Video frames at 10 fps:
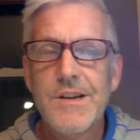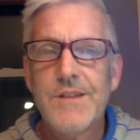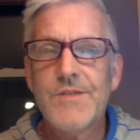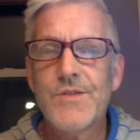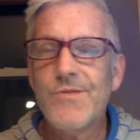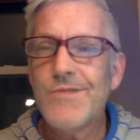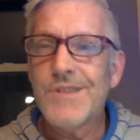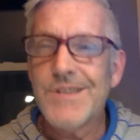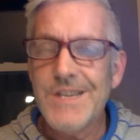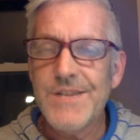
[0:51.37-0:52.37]

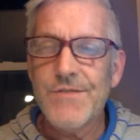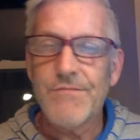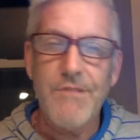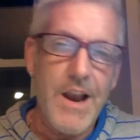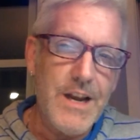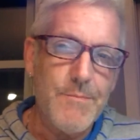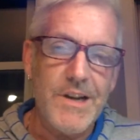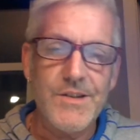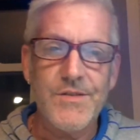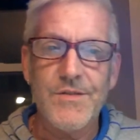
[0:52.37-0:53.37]
students need to write
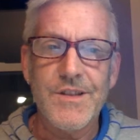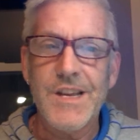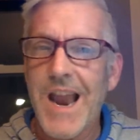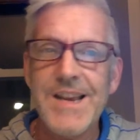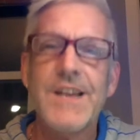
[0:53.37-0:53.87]
about certain things.